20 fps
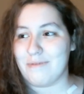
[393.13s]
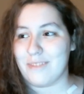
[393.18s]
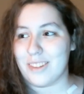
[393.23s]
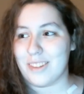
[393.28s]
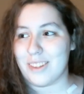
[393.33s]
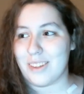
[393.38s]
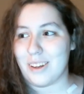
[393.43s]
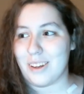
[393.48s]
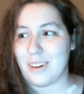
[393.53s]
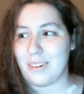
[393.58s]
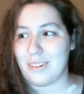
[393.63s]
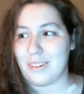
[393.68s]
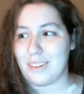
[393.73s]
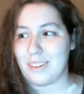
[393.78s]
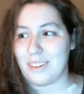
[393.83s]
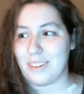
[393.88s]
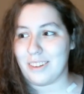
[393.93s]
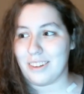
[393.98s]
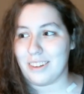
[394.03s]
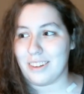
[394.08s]
So
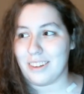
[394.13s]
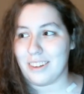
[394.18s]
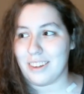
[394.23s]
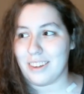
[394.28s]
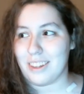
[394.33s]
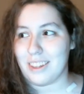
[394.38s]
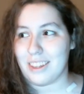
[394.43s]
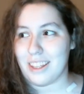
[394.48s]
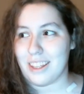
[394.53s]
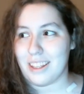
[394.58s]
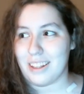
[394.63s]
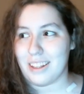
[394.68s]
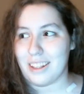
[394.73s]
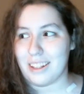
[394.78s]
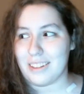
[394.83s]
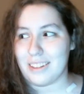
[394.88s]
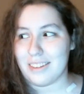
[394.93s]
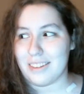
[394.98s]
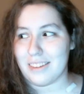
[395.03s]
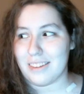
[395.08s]

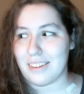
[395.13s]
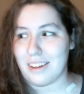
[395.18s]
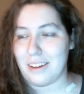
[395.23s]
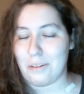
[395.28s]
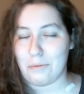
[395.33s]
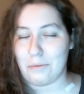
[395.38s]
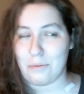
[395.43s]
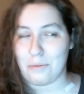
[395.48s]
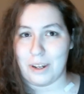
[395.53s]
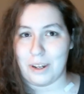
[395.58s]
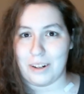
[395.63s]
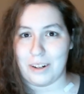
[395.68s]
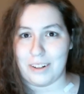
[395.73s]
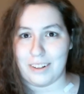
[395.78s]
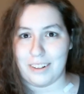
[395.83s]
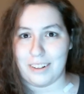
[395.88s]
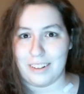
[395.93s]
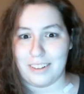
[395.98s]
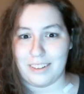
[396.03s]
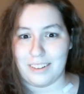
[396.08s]
that's kind of weird.
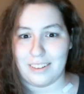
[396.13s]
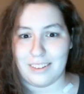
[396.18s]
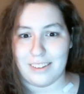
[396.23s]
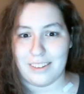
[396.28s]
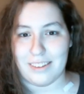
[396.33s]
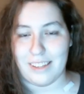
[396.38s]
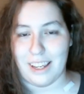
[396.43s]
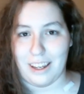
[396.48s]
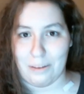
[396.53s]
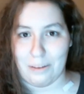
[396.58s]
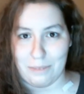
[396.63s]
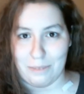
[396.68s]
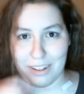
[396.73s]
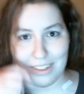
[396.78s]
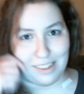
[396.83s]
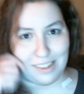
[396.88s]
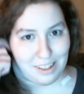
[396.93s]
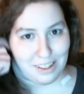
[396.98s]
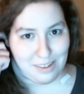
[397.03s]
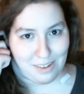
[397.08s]
It's like I'm
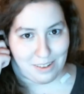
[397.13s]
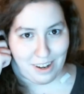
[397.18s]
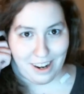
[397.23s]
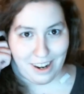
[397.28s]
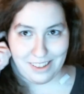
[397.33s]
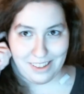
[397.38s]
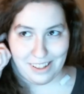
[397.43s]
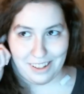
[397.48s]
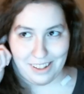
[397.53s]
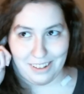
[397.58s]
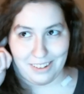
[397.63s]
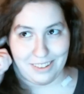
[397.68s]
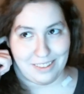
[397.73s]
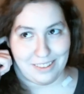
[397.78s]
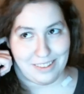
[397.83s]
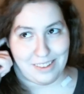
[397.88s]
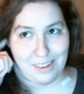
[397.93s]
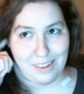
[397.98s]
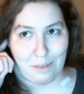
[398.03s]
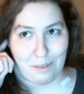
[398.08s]
accessorizing
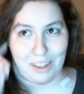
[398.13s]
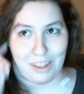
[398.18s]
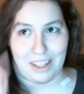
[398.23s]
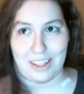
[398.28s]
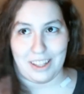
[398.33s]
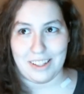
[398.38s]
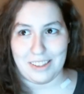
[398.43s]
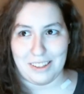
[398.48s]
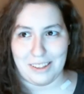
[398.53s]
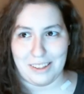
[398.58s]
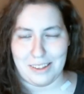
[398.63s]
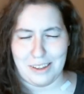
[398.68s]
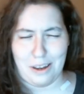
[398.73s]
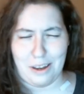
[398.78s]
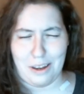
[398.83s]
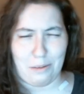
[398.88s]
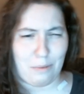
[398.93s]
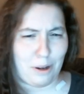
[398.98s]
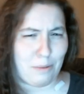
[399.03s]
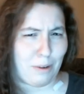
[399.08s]
something that's
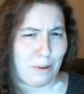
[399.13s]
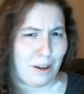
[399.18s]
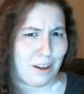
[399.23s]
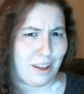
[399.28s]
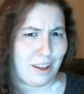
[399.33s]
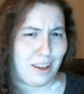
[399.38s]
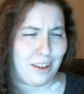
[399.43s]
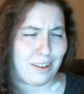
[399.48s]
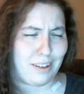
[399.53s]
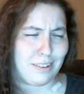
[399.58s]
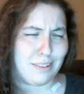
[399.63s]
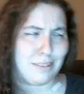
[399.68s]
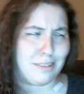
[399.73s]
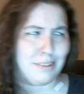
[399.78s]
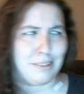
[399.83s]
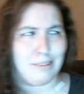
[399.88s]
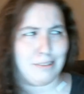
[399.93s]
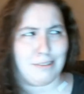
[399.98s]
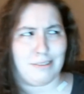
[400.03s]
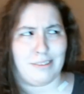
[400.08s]
inside my body.
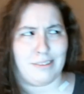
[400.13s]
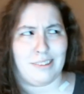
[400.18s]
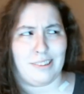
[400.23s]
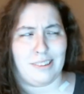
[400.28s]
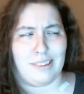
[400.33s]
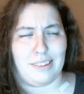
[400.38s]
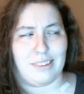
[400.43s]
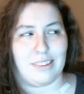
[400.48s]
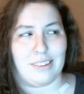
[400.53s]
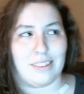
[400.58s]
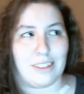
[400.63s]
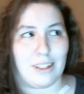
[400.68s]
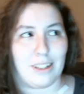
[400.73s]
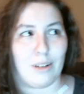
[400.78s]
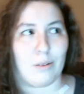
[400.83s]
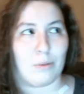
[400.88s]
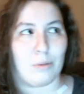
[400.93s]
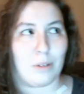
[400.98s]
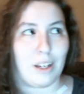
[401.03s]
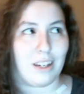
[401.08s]

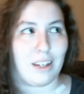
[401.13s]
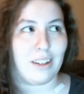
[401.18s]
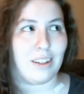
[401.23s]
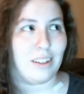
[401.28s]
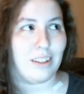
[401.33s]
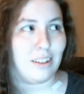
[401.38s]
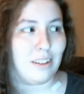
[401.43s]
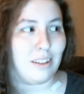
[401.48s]
Okay.